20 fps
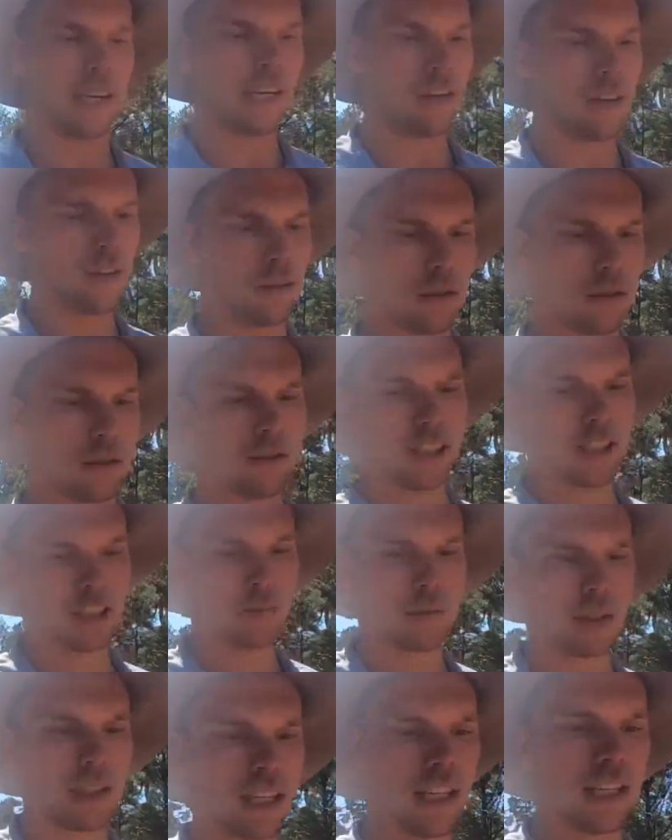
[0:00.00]
hour, just
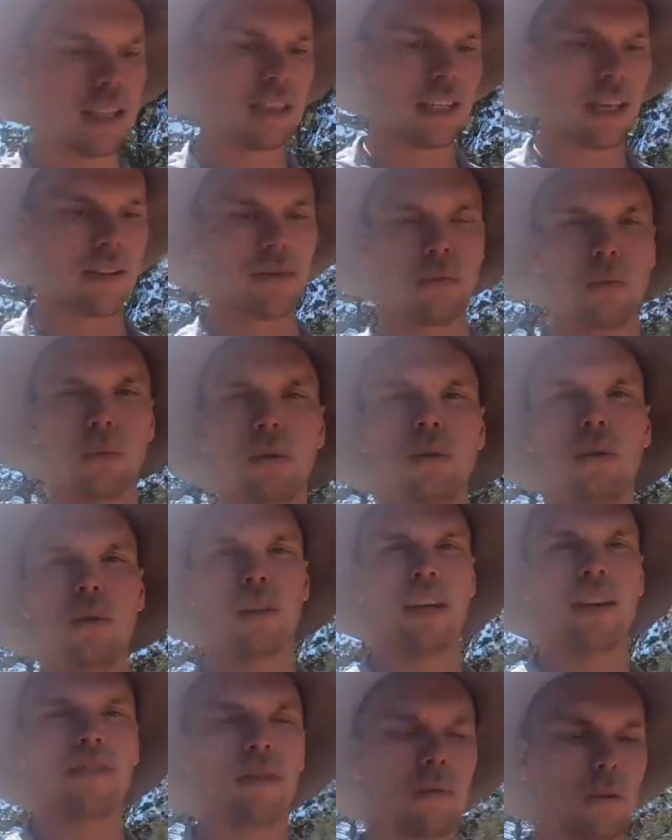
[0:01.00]
stretch my legs, have a
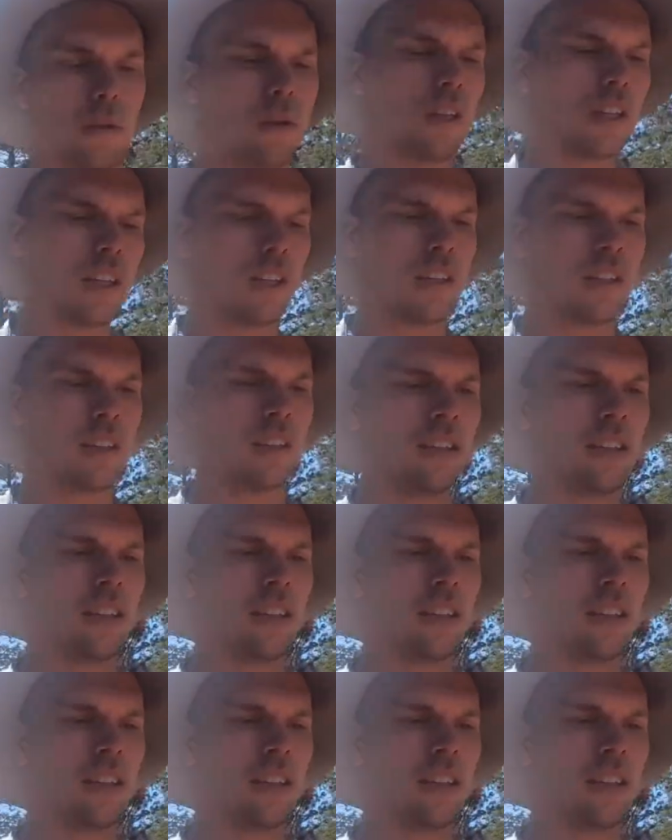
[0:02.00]
walk, have a wander.